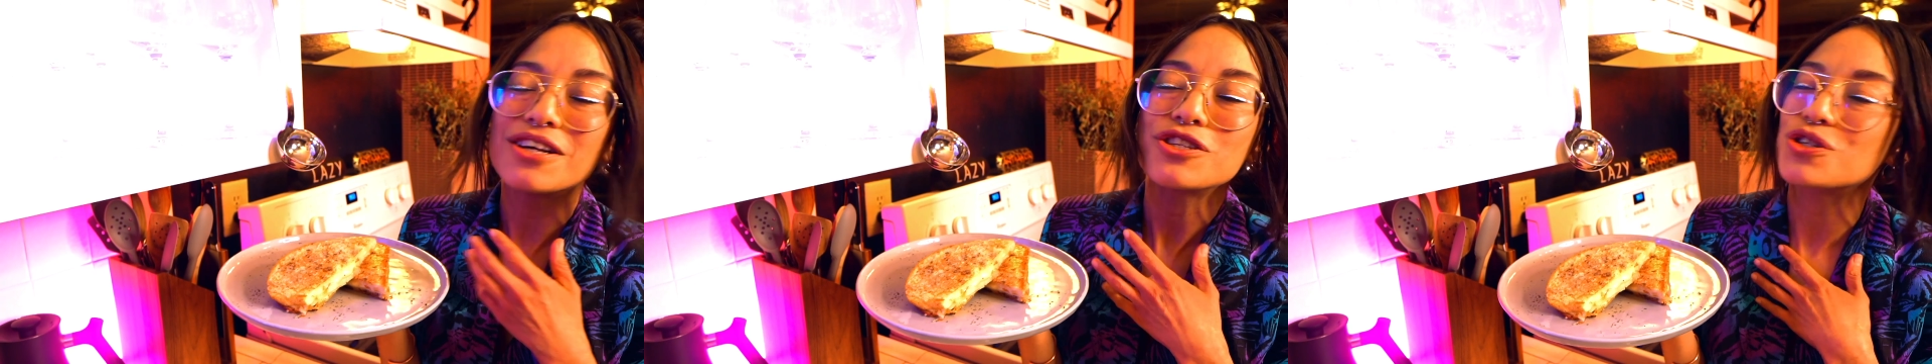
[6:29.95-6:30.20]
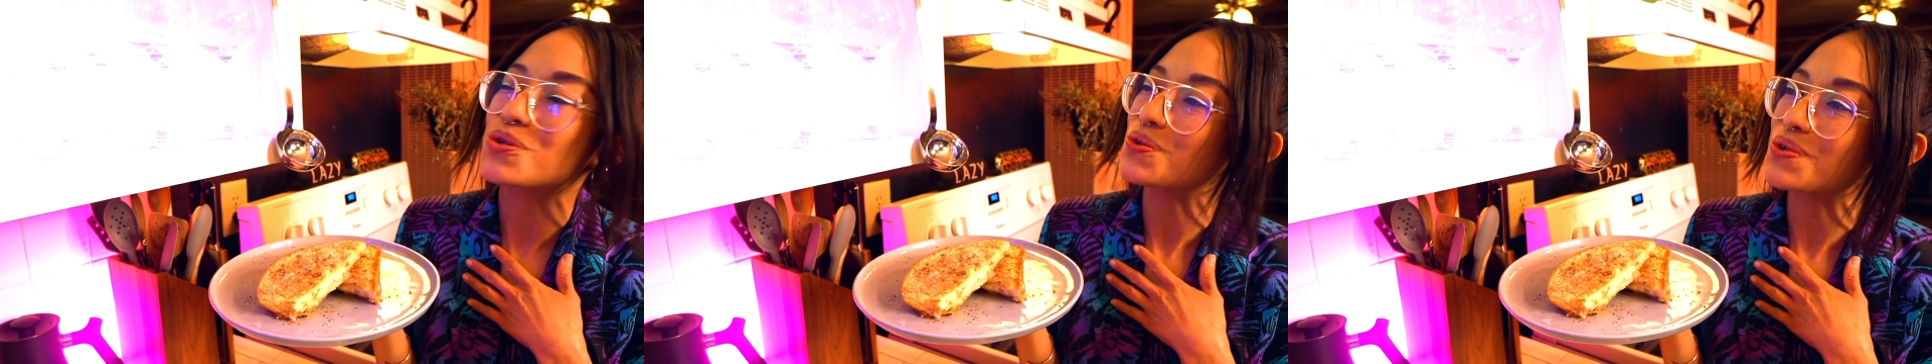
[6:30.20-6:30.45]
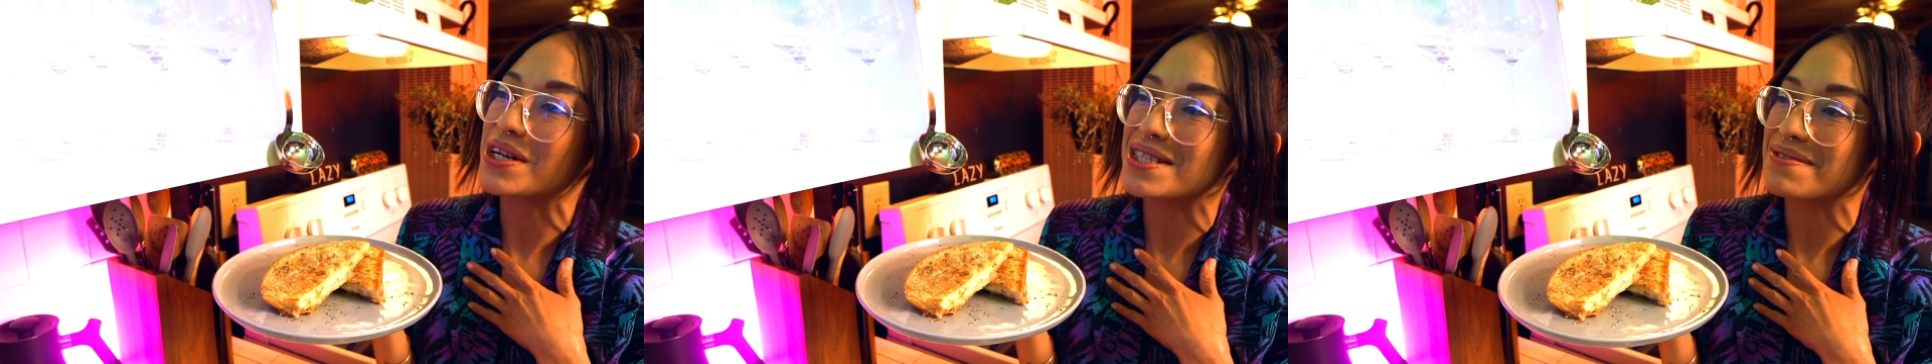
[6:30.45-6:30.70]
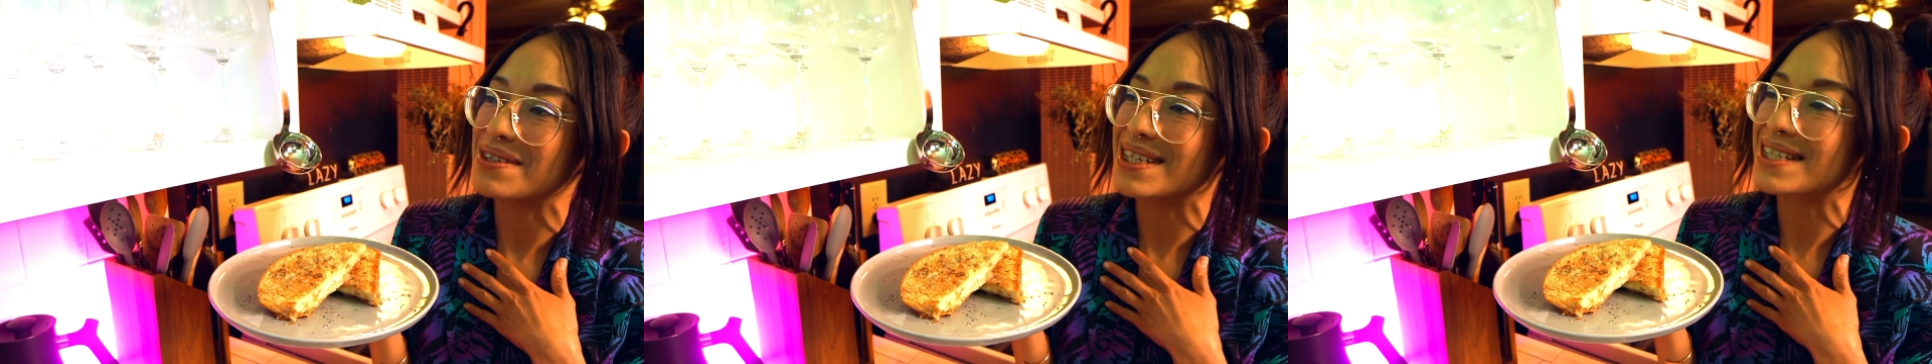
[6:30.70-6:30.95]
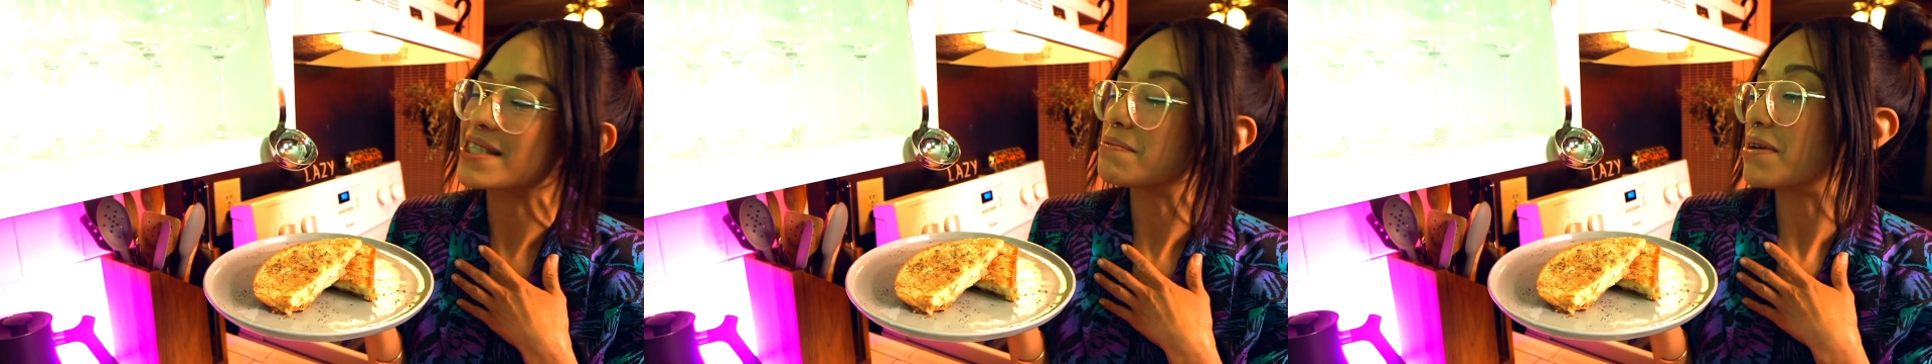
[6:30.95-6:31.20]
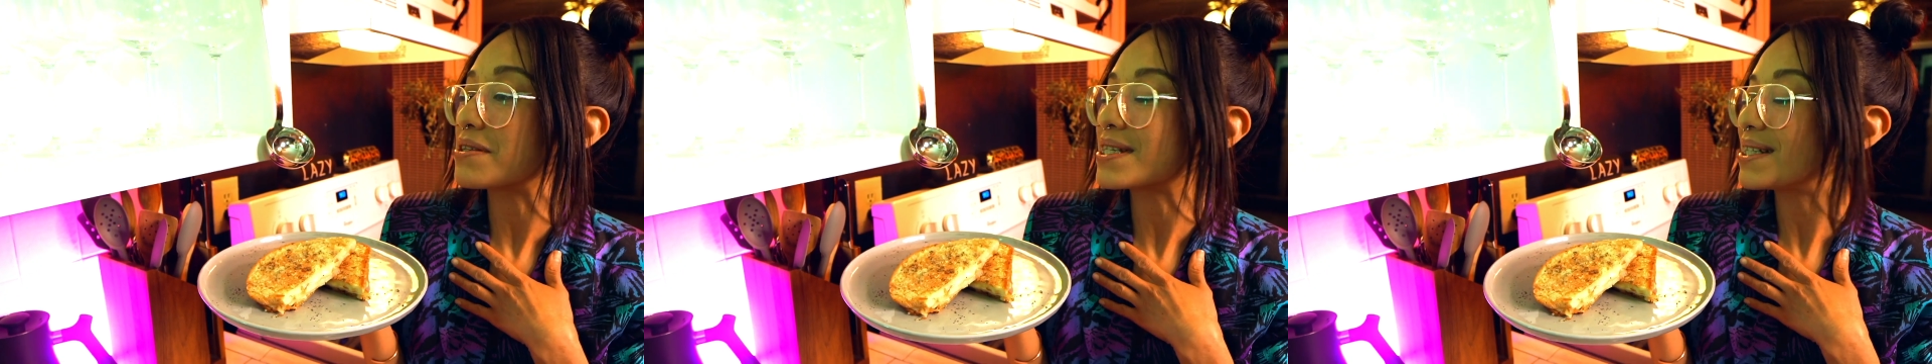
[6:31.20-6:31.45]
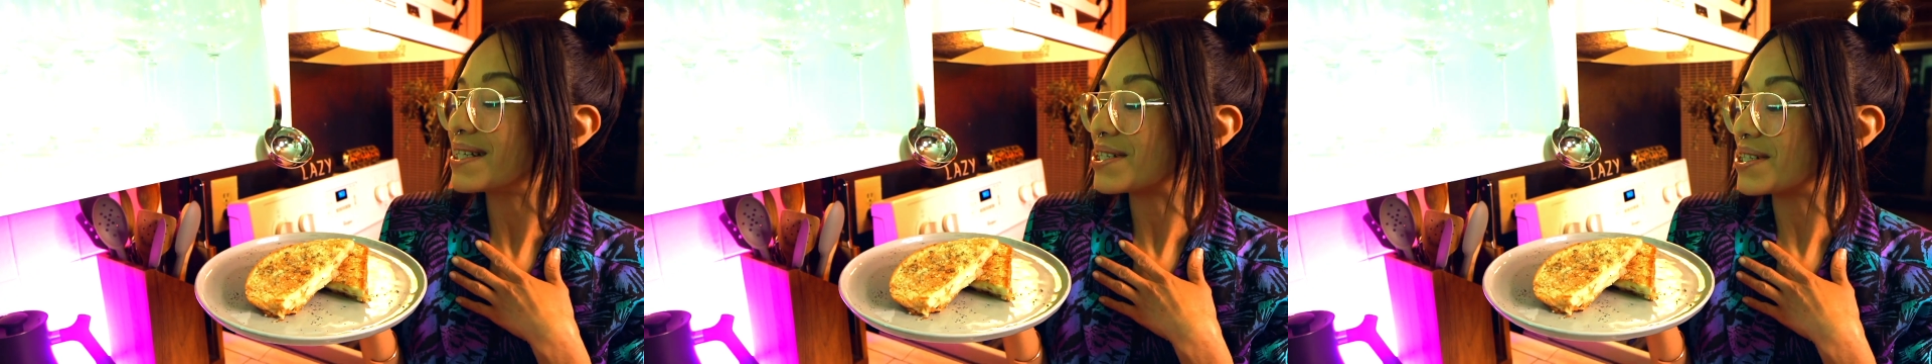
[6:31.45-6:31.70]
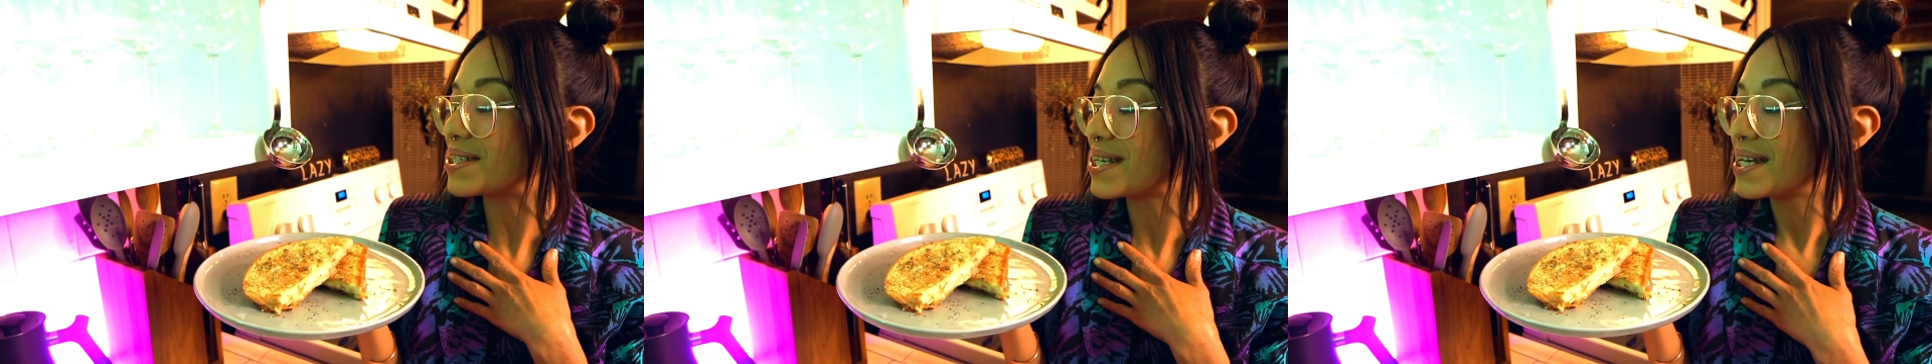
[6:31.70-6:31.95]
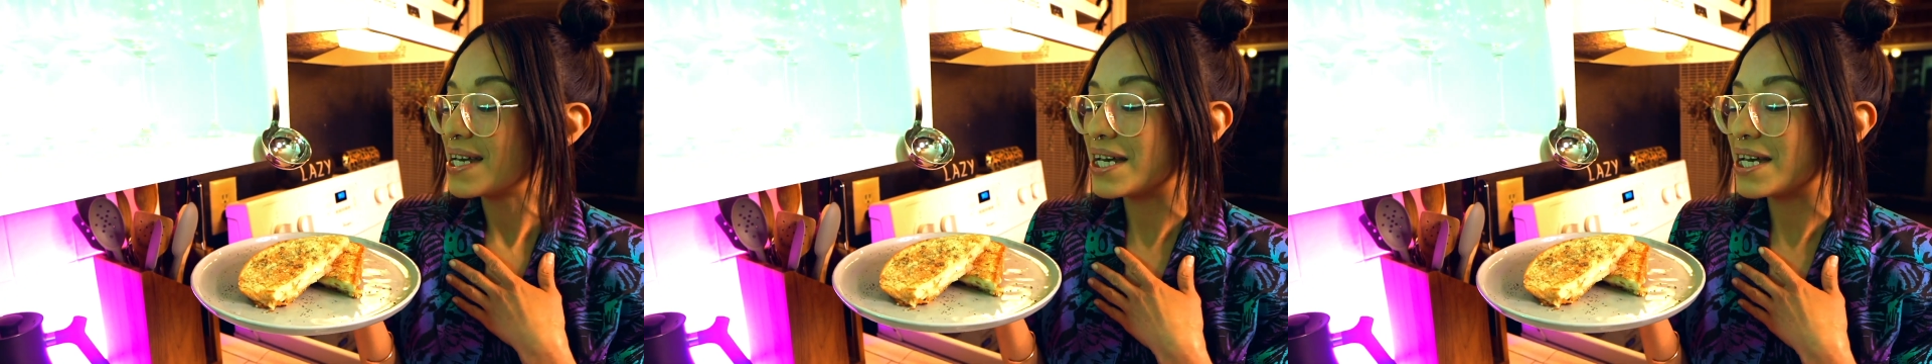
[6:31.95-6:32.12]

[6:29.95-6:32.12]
Trust me, it smells delicious.